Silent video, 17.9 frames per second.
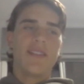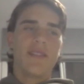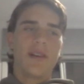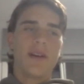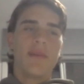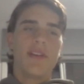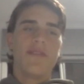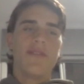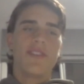a
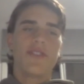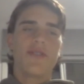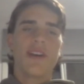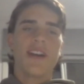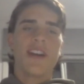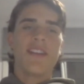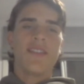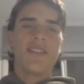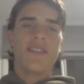bit of a
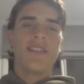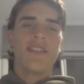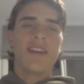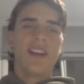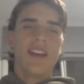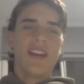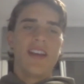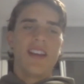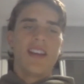treat and
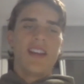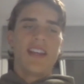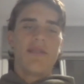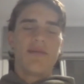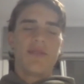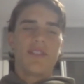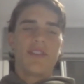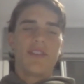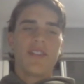yeah,
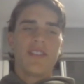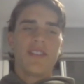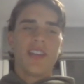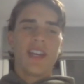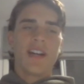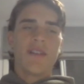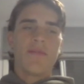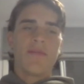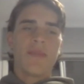would certainly
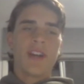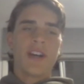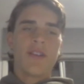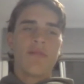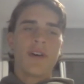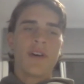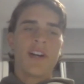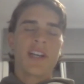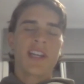help help
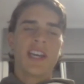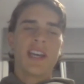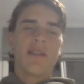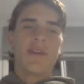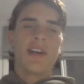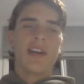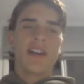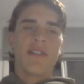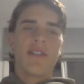my game
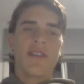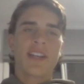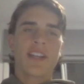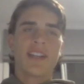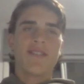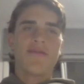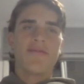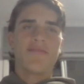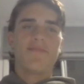out, I
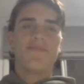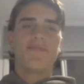reckon.